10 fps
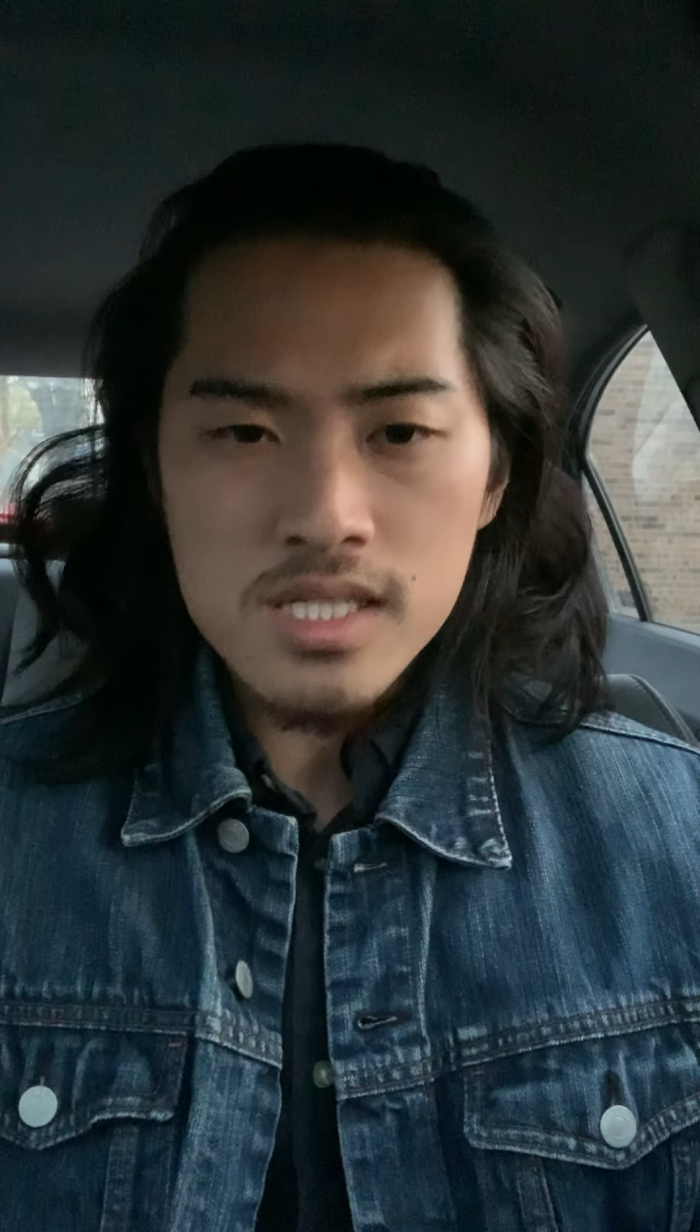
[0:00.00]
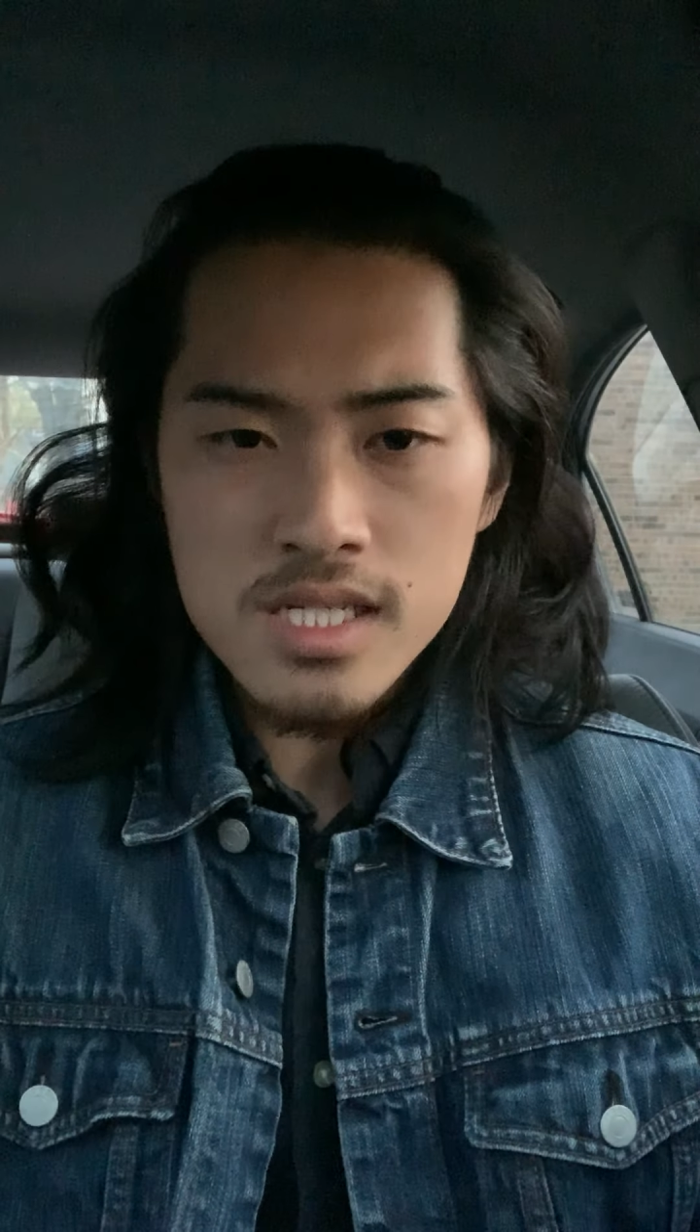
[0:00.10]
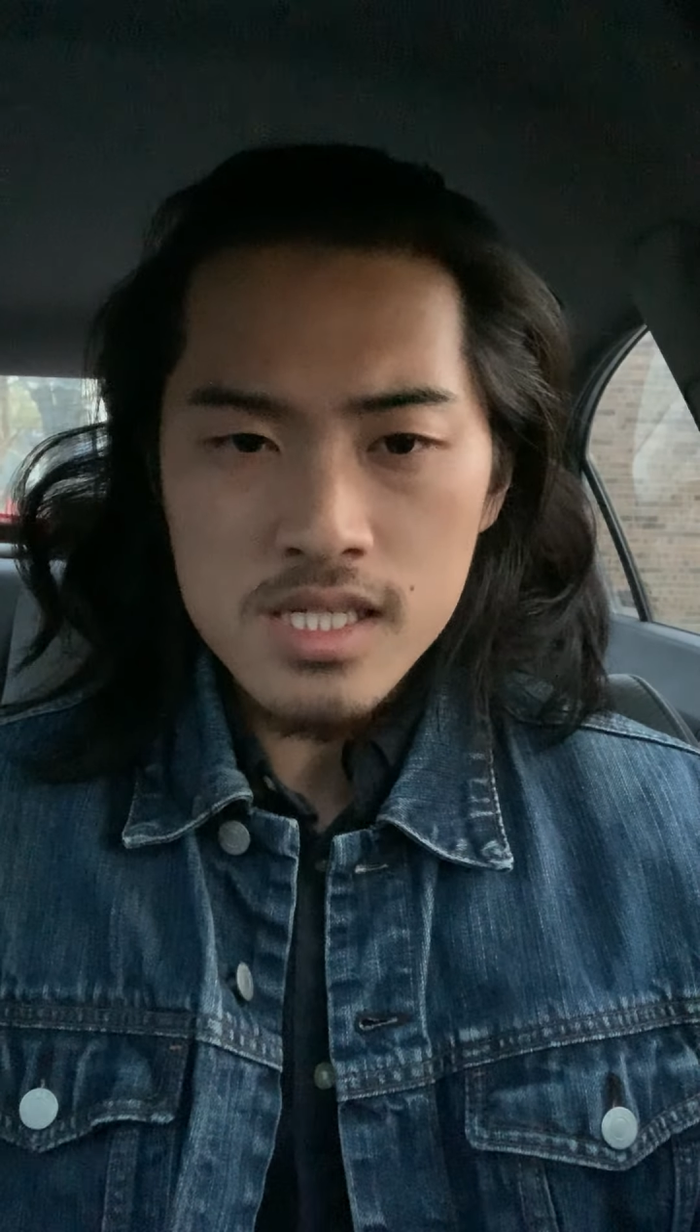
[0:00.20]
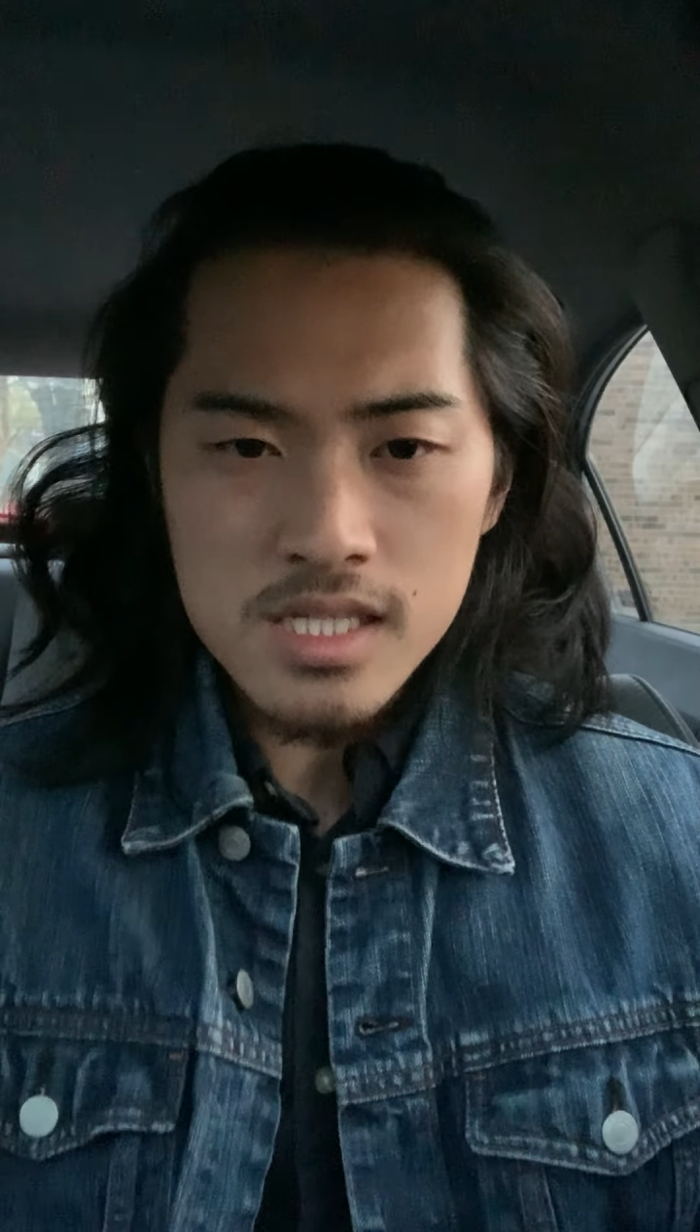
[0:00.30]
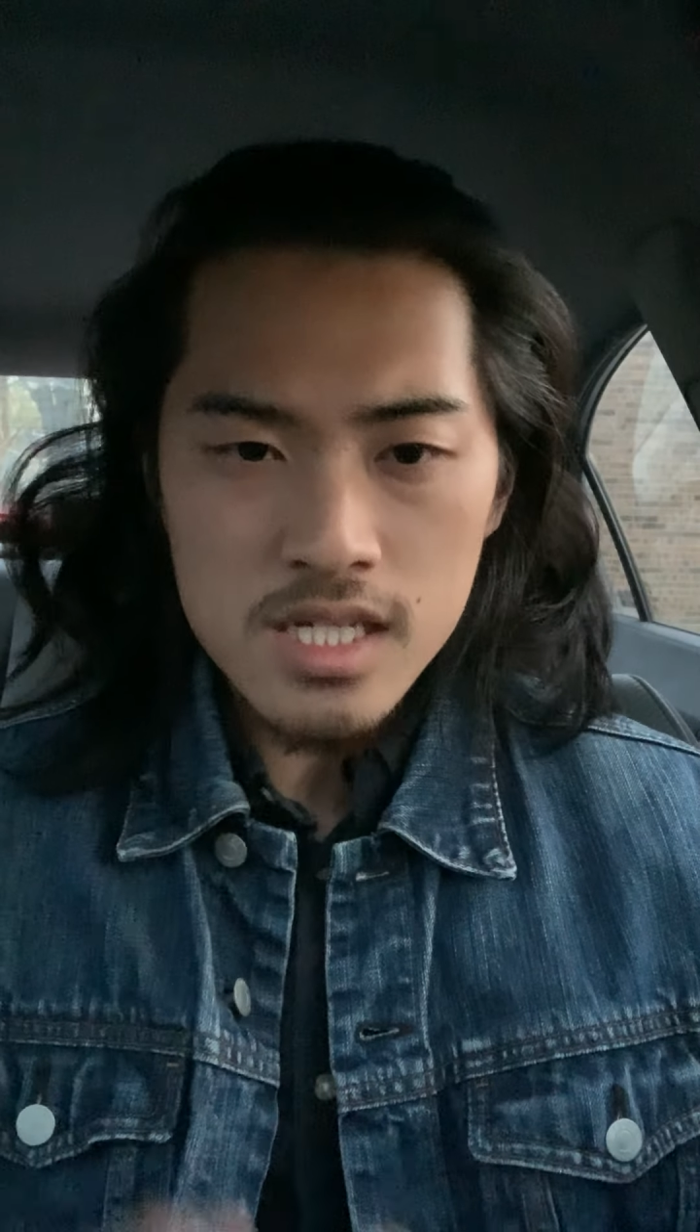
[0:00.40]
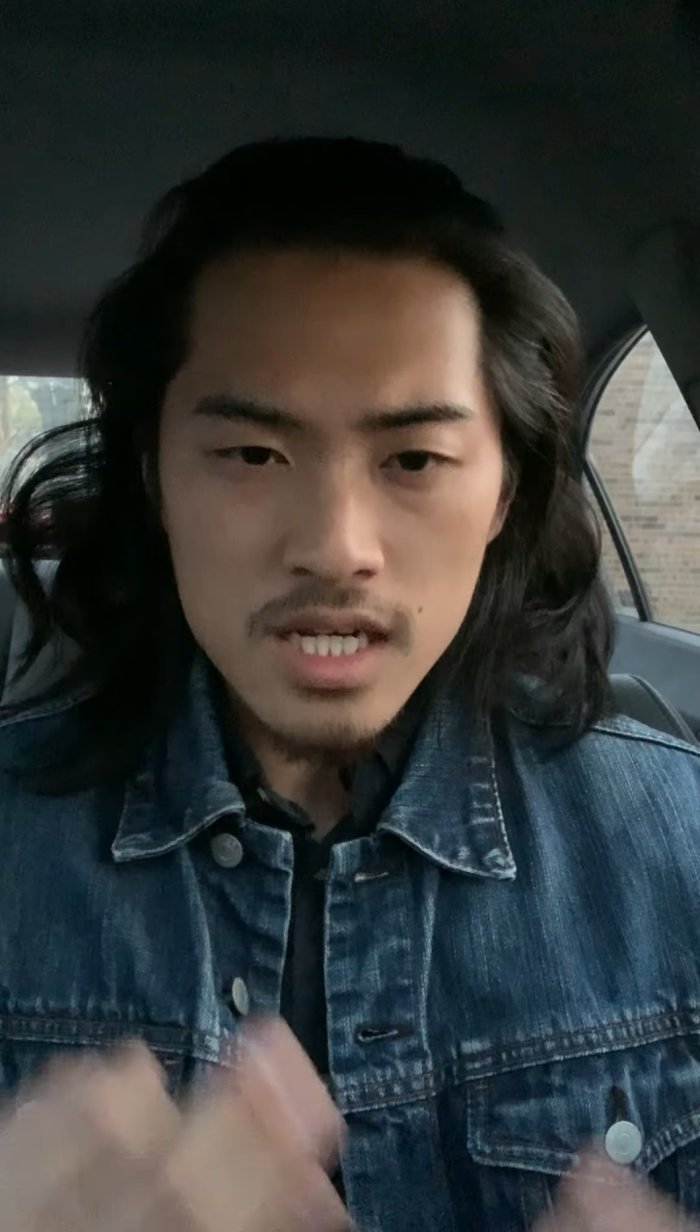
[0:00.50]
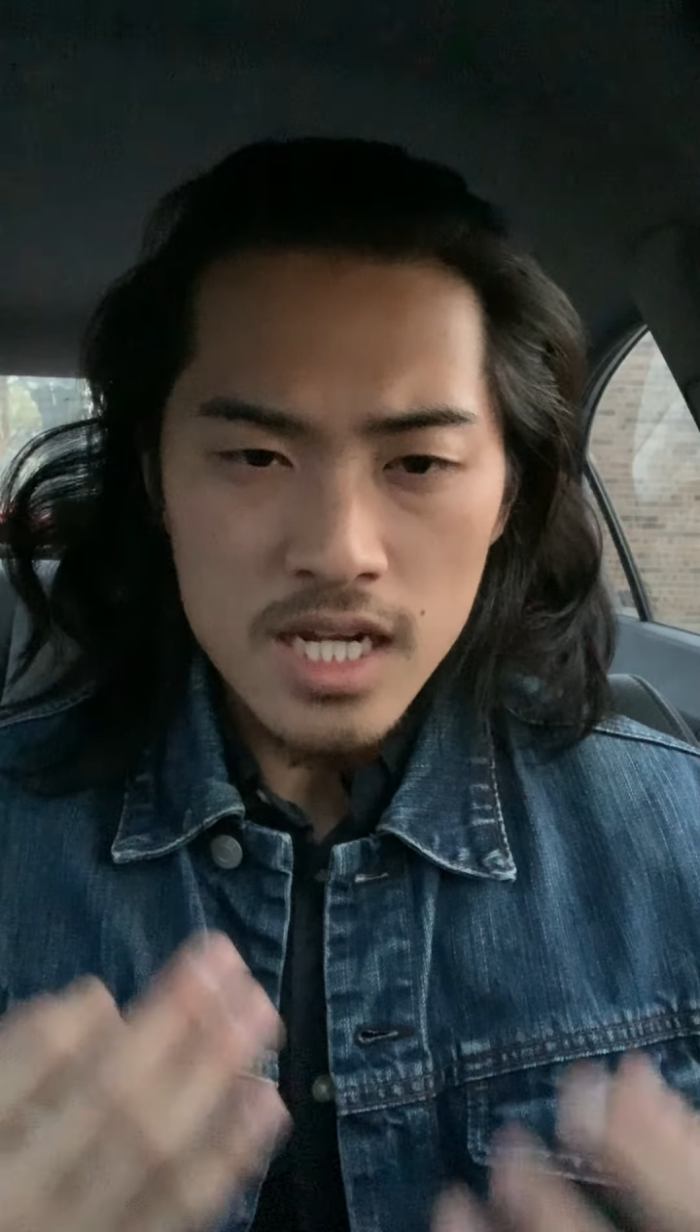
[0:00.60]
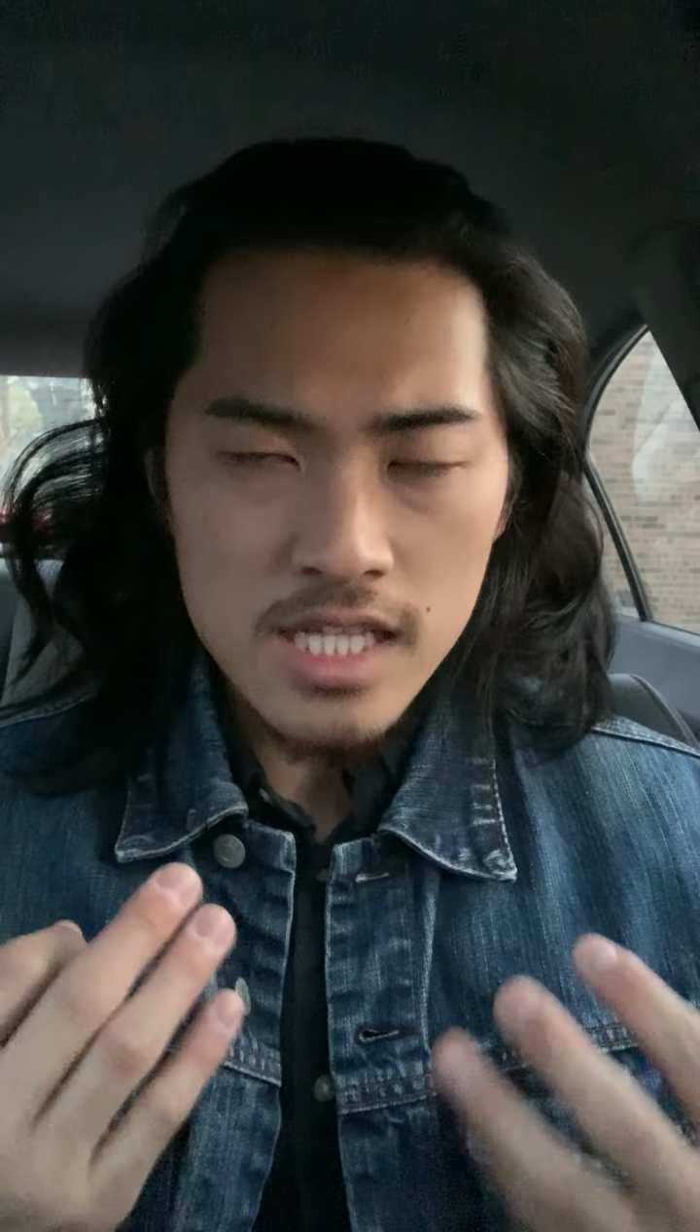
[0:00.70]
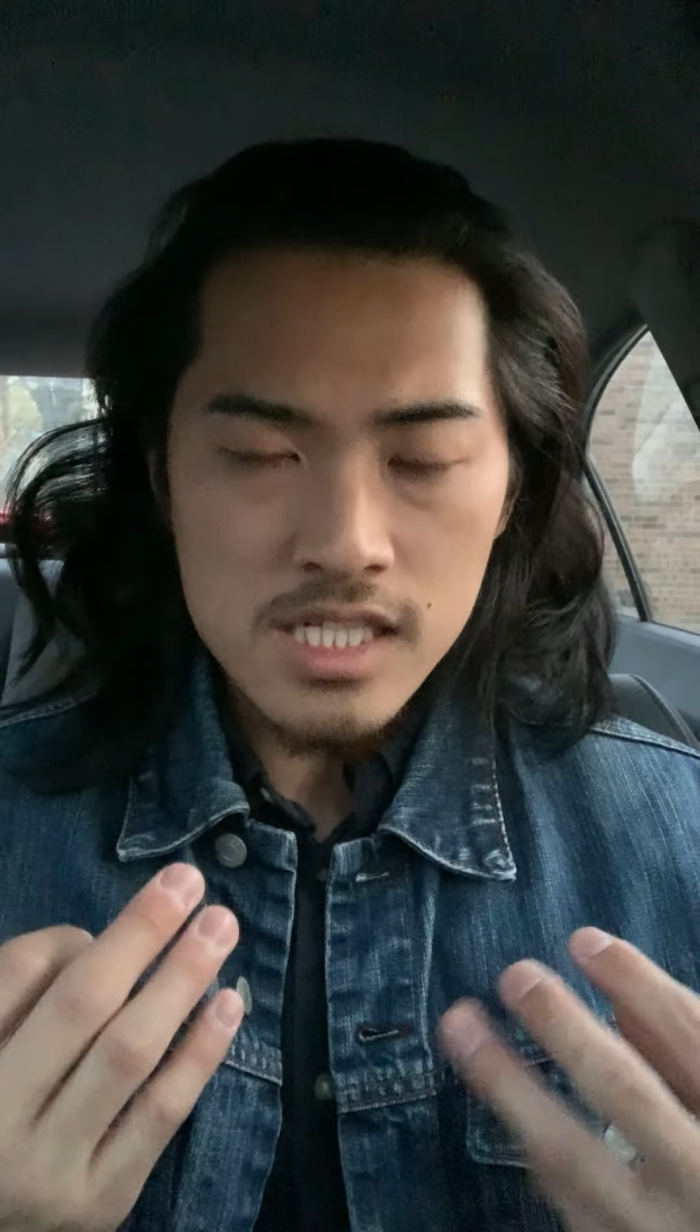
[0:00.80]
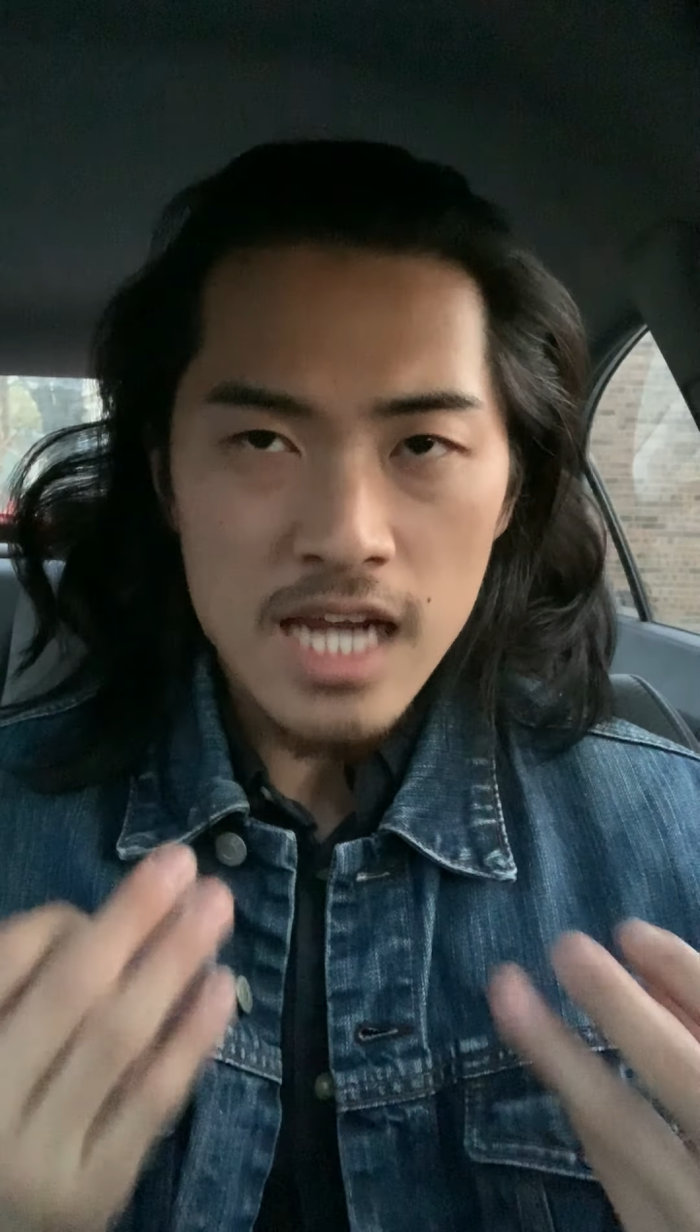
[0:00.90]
it's